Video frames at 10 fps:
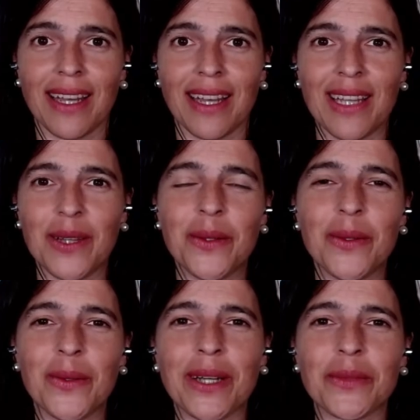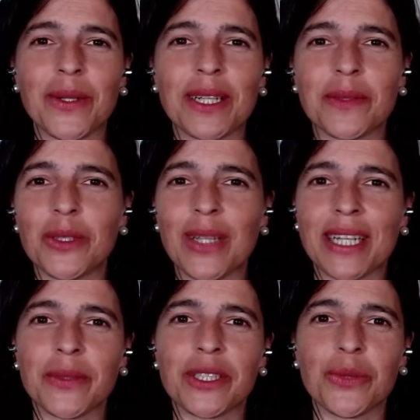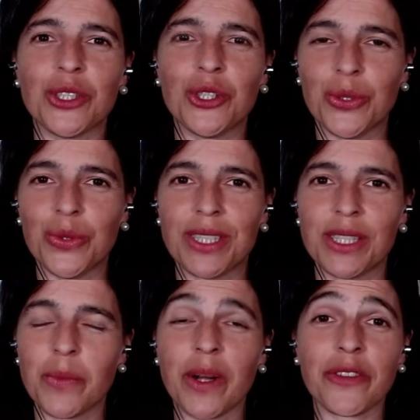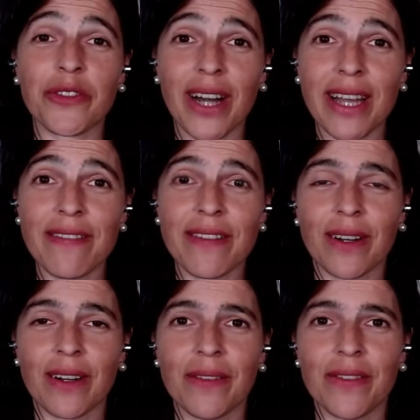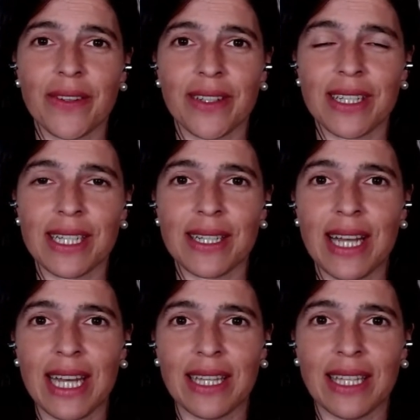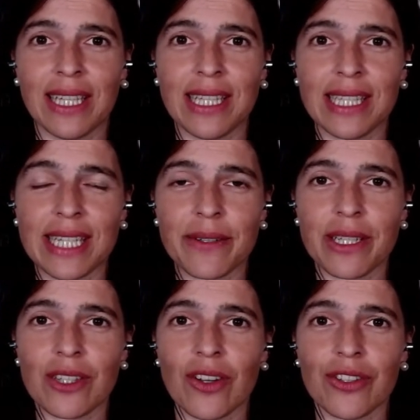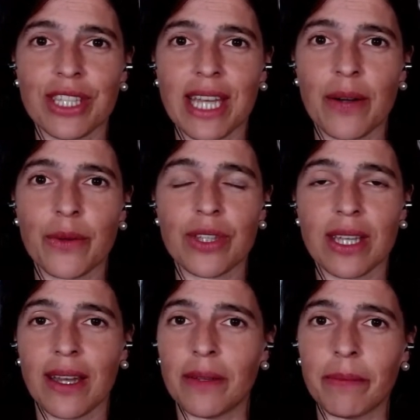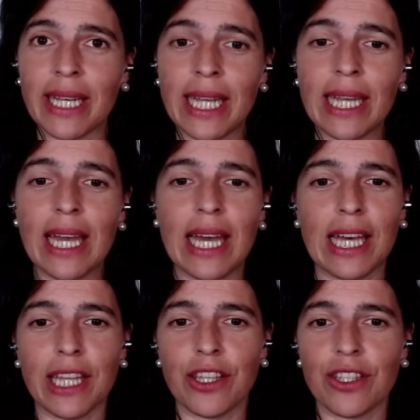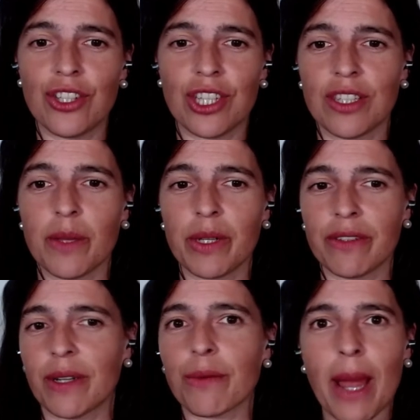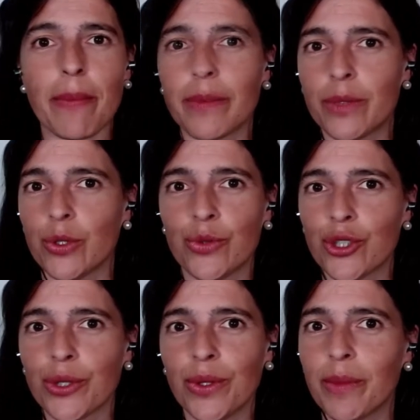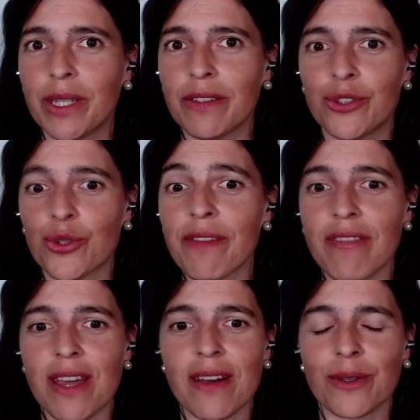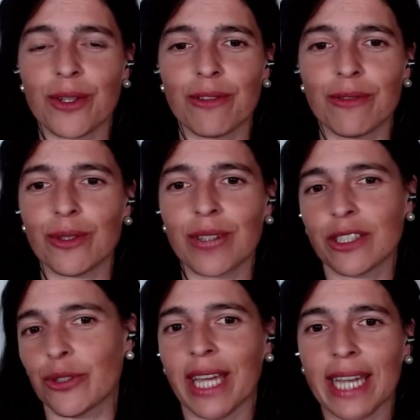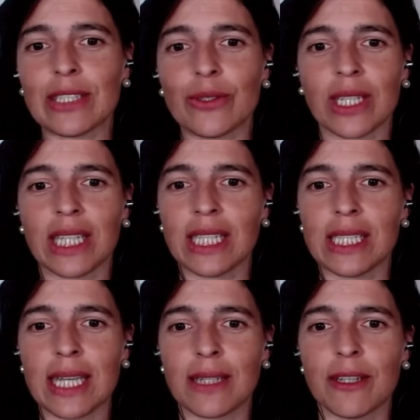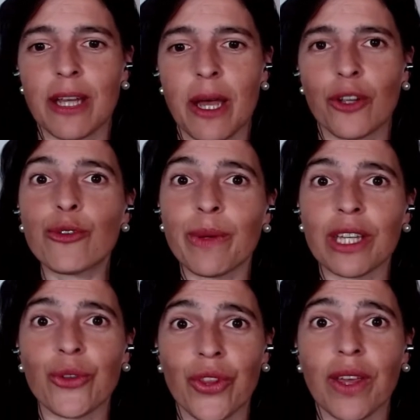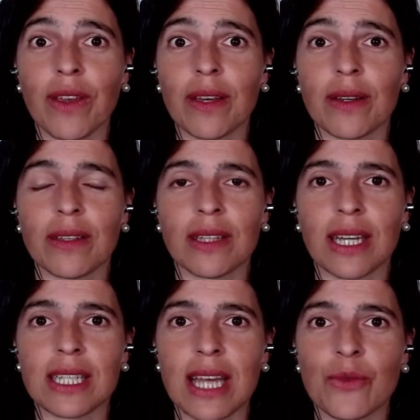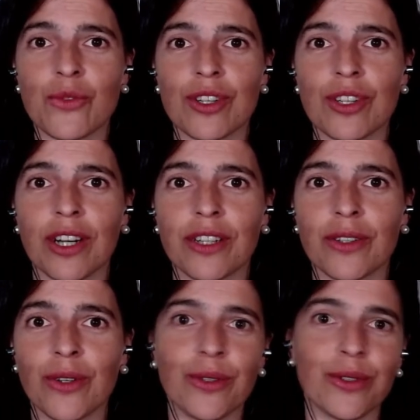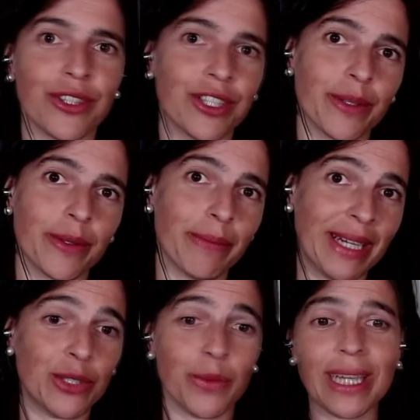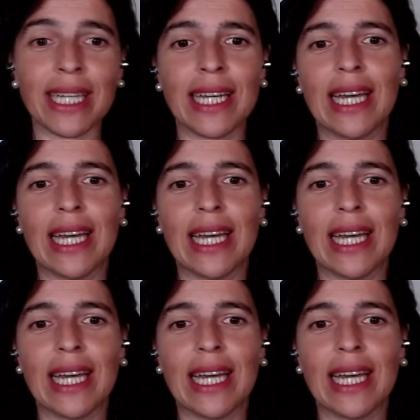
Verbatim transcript: Hello and welcome to Language with Chu. This is part five of uh, the series on sounds and meaning. This is just a bit of a wrap up to show you a bit of trivia or, or actually extra things that could make you think that sounds are not all they're made to be.